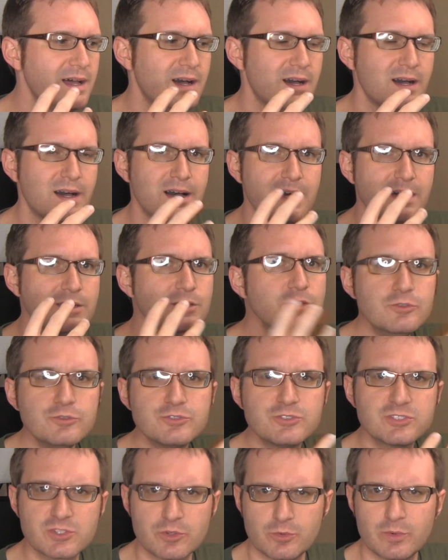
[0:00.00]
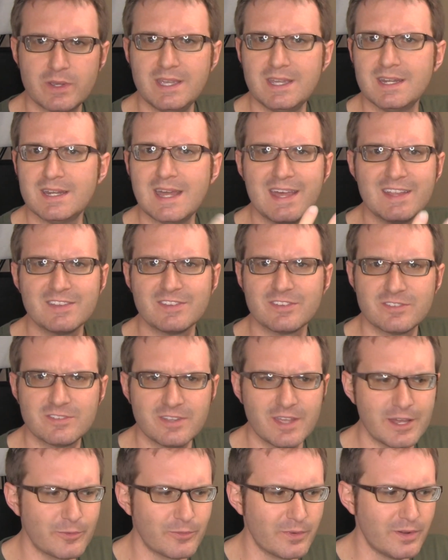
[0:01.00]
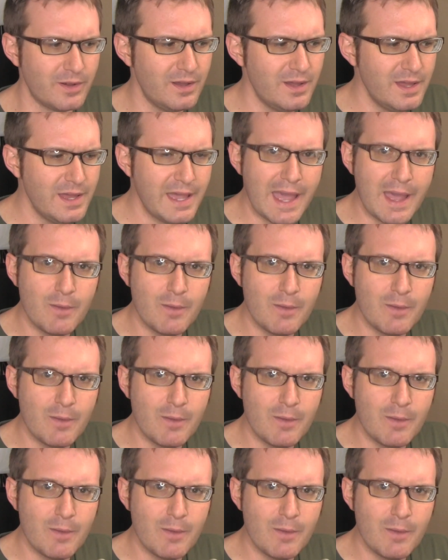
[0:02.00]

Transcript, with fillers: uh, new screen, etc.,